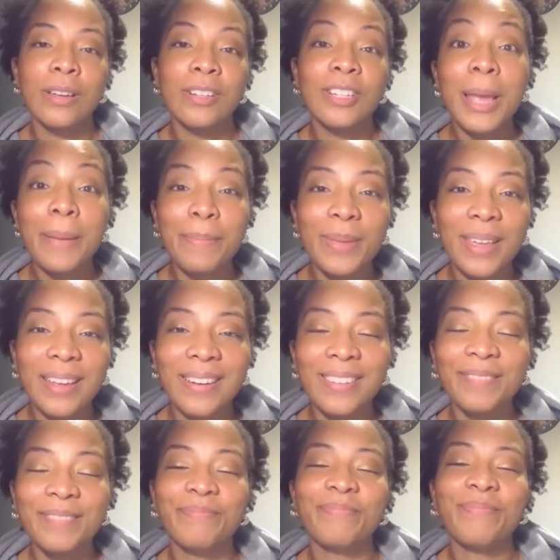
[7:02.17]
champion.
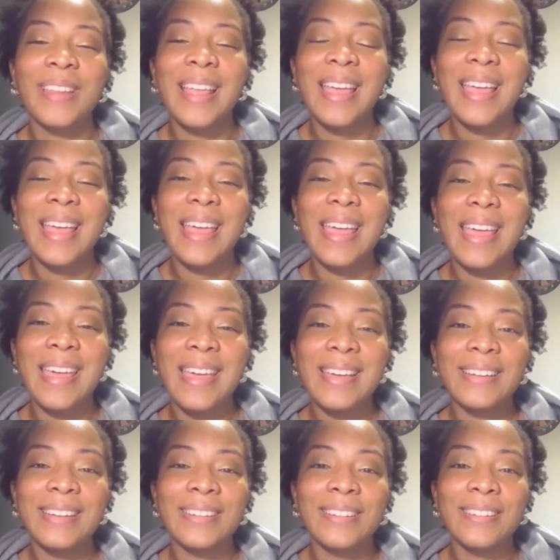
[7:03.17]

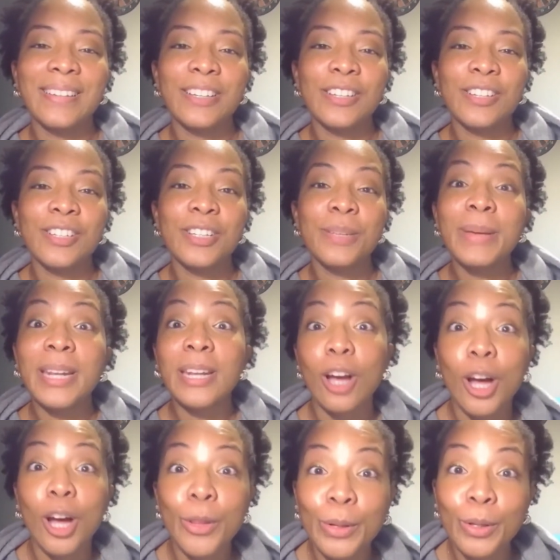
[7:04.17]
And she made it
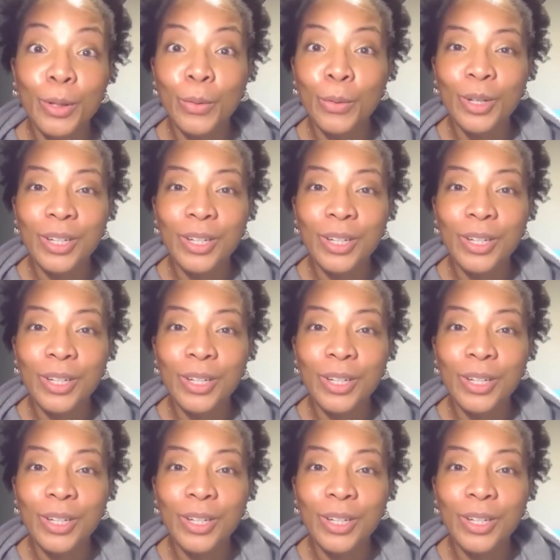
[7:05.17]
all the way to